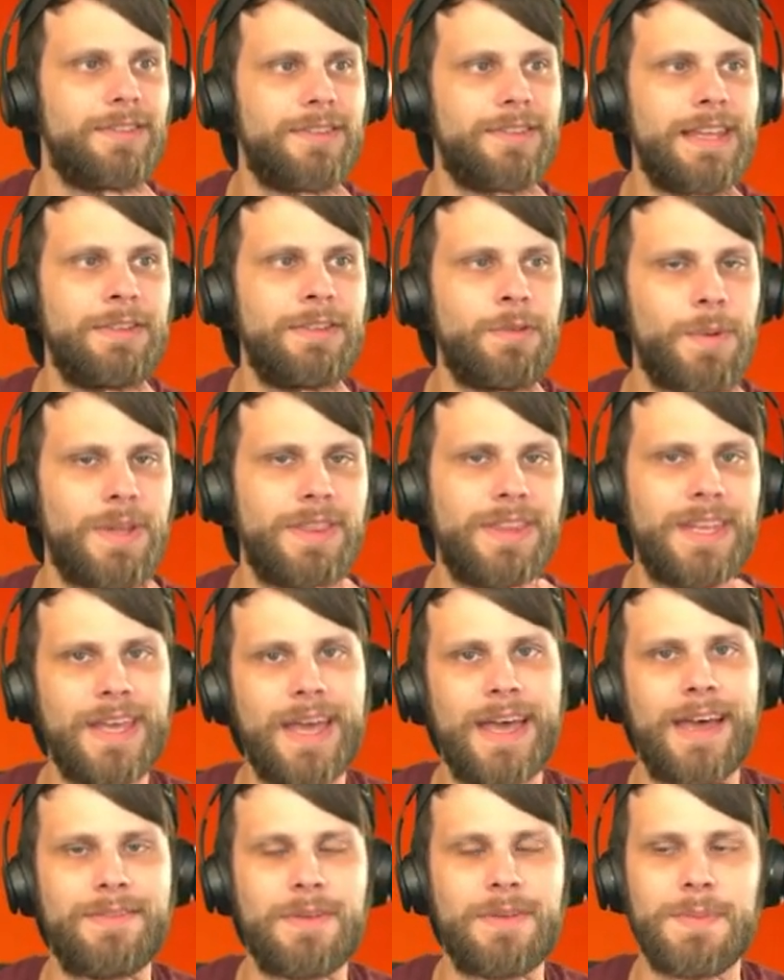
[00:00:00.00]
That's one thing I
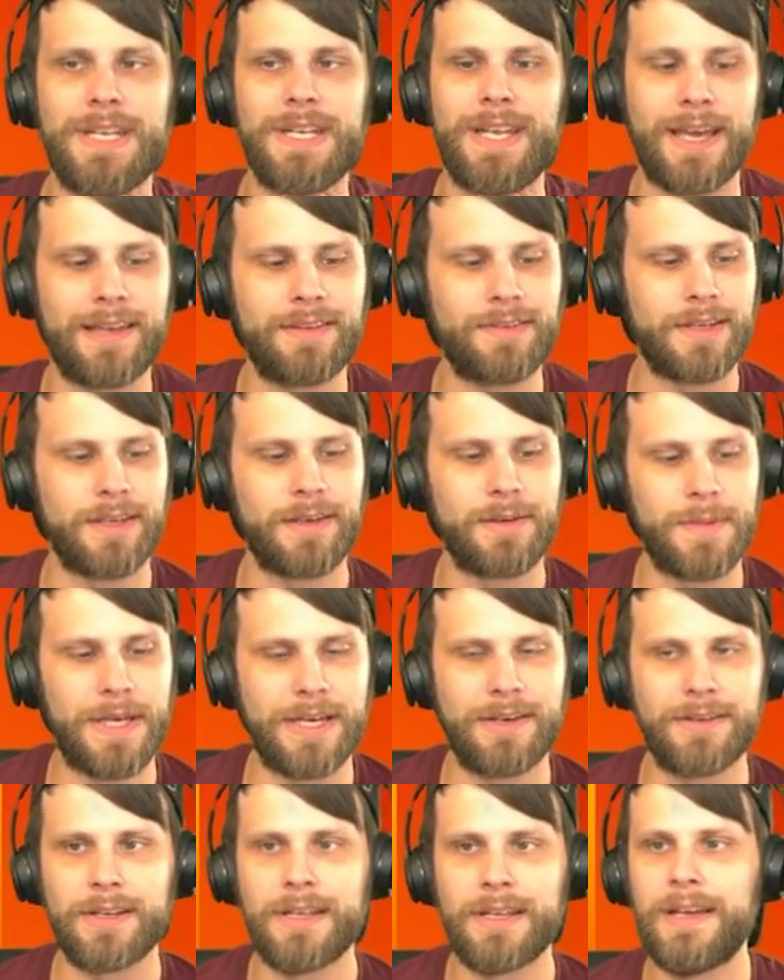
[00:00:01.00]
haven't been asking
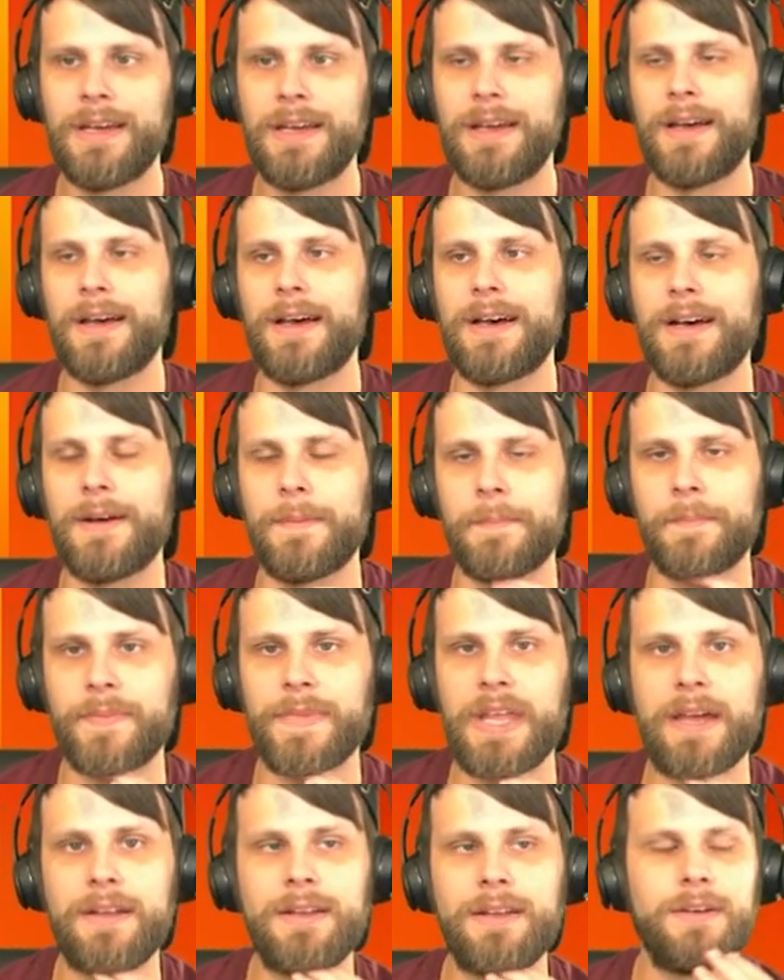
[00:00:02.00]
about. Um,
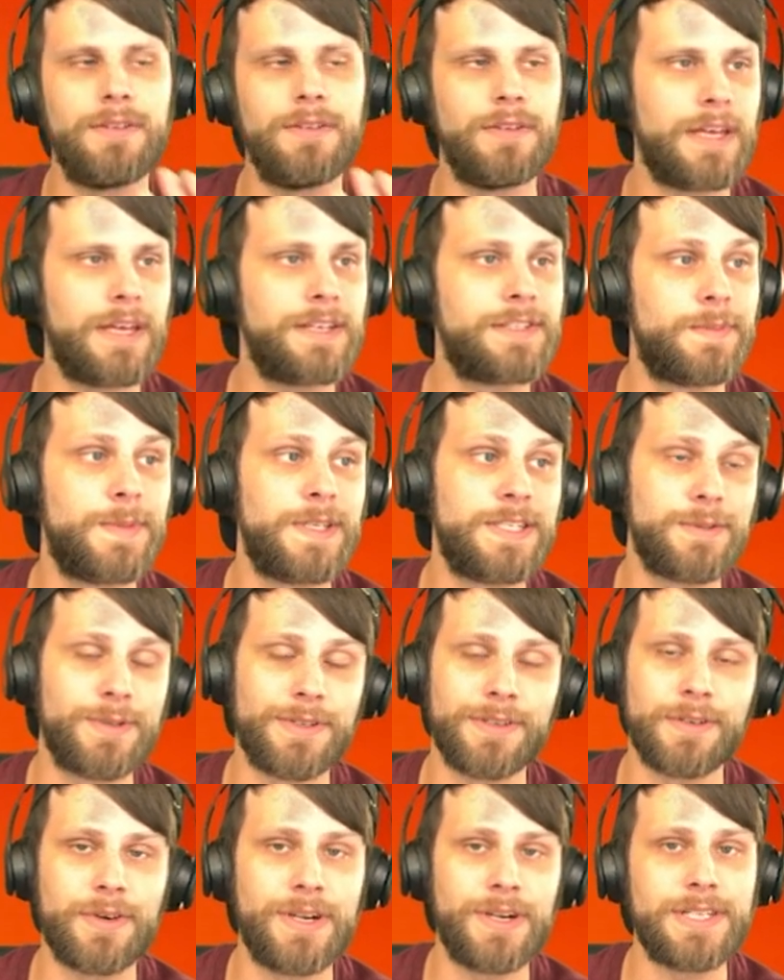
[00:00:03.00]
I know you guys have been doing a
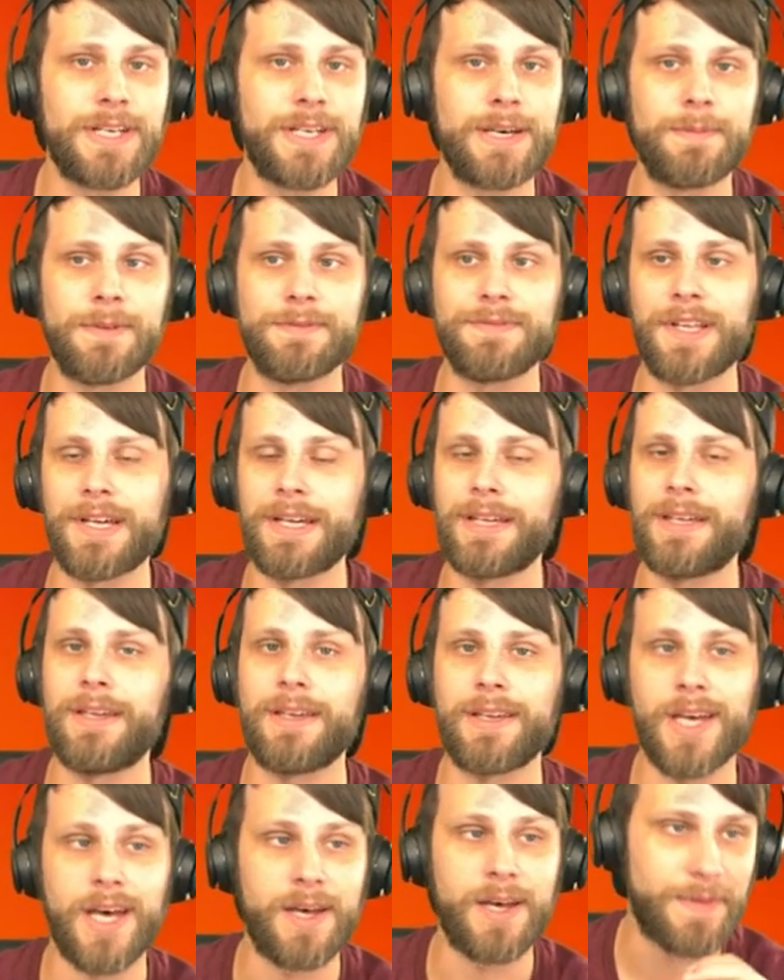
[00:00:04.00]
great job of liking,
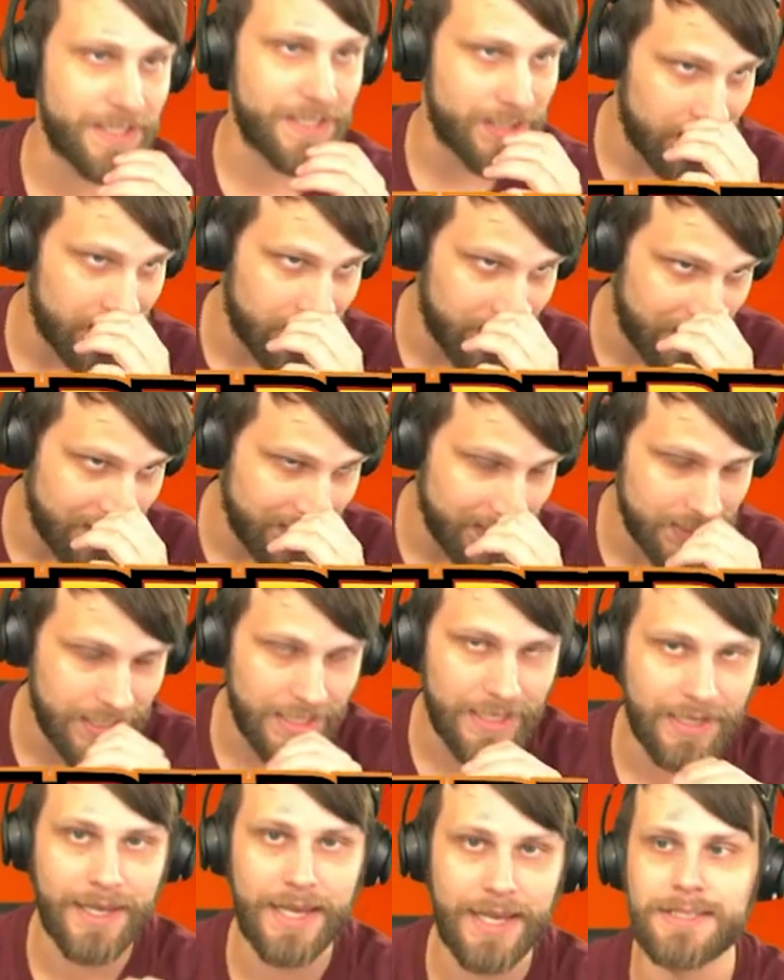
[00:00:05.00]
commenting, like
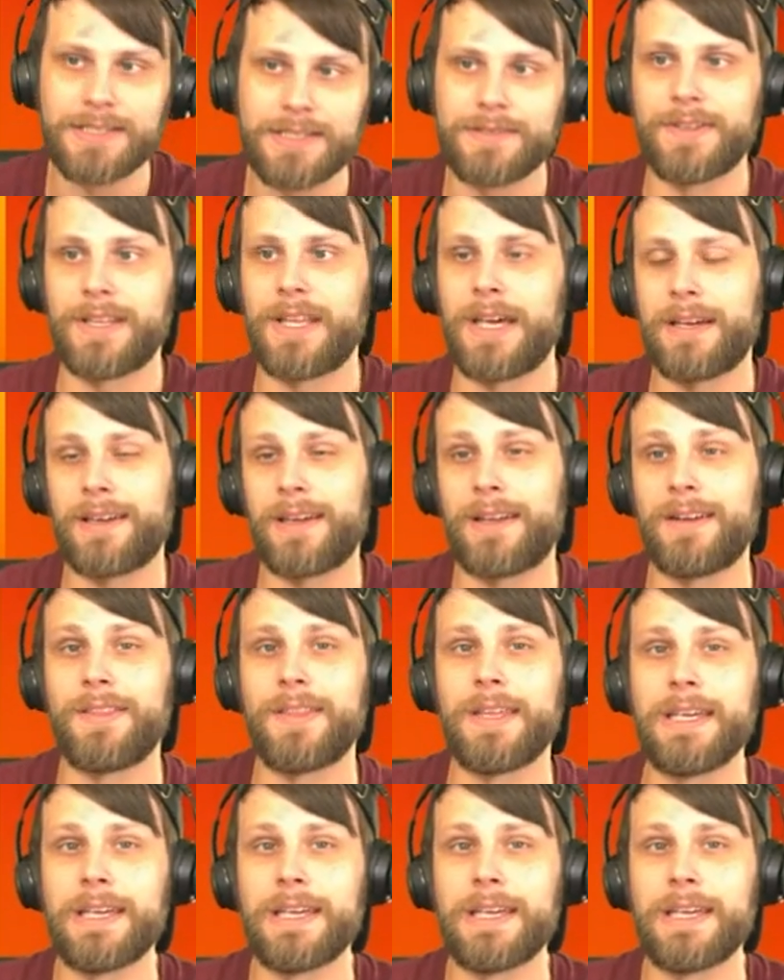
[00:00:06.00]
staying active and that kind of thing.